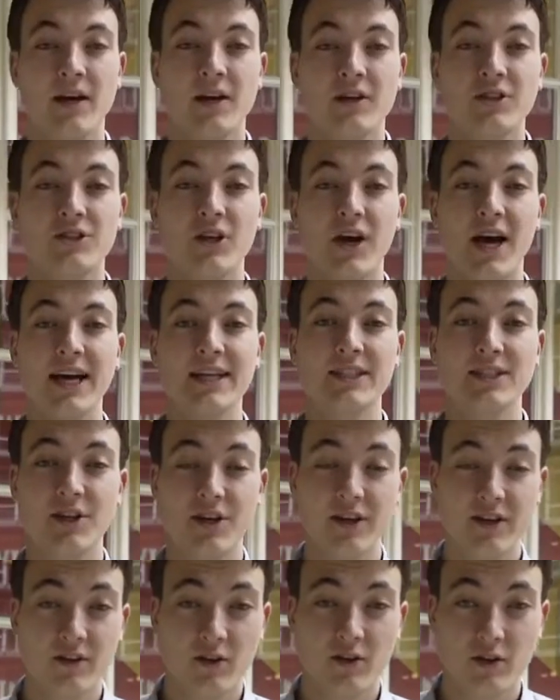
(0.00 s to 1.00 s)
So I
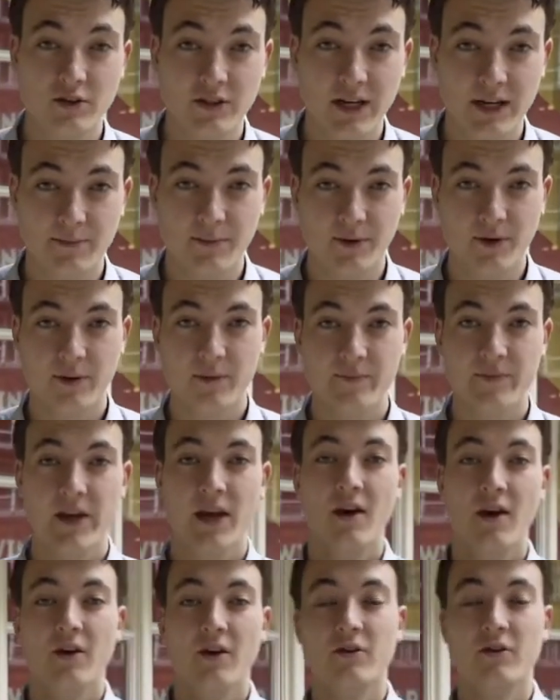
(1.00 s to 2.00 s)
started CorrectBook.
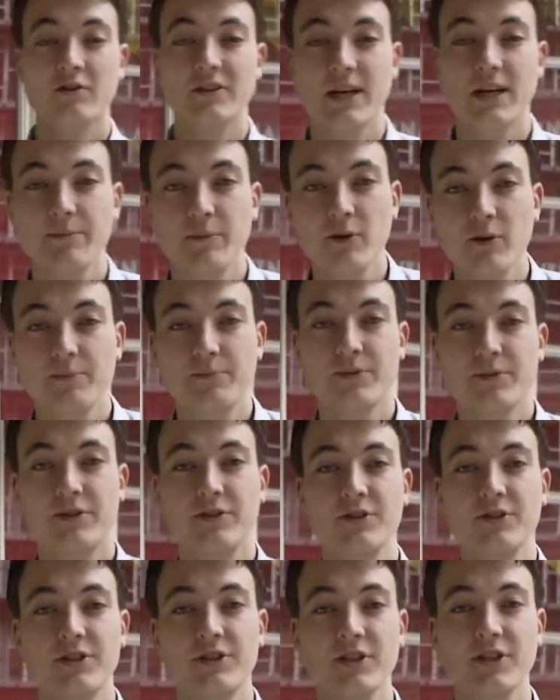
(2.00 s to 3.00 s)
CorrectBook
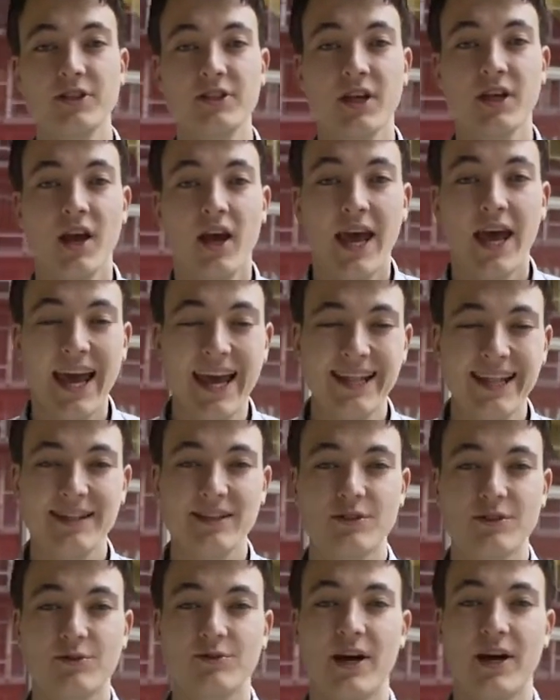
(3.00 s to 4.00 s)
produces
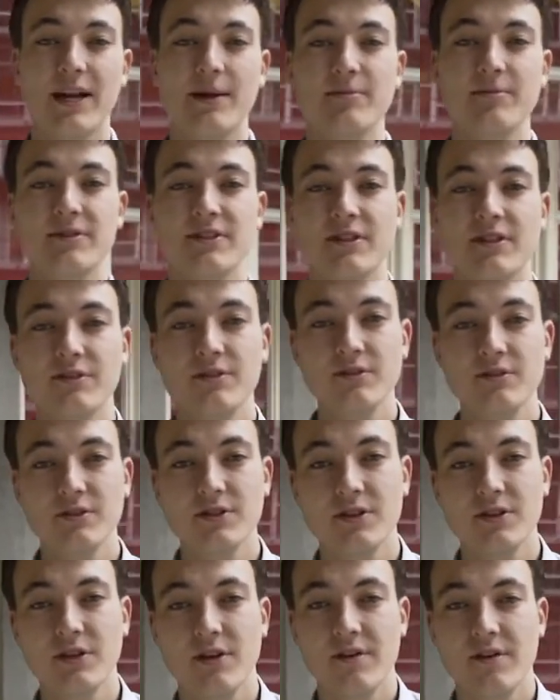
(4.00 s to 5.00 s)
endless writing materials
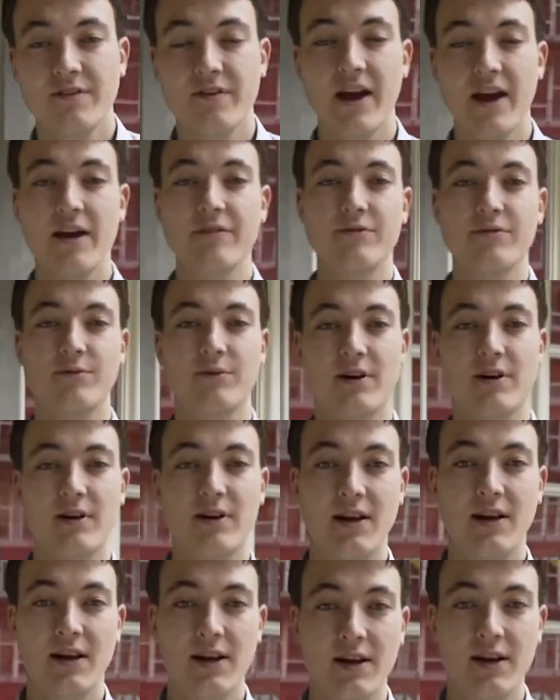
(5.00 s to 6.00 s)
for
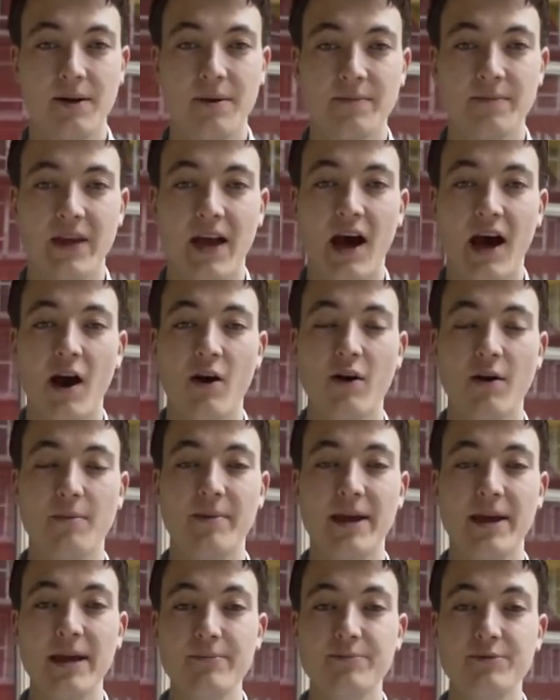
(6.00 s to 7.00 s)
everyone. Our
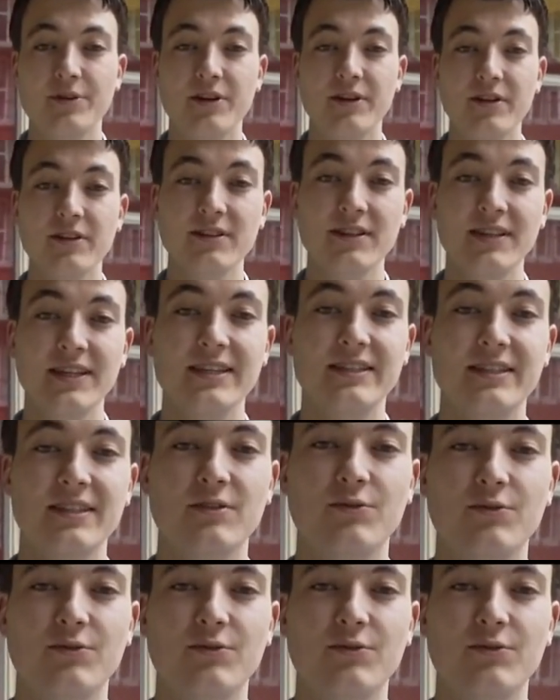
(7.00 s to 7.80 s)
main product is this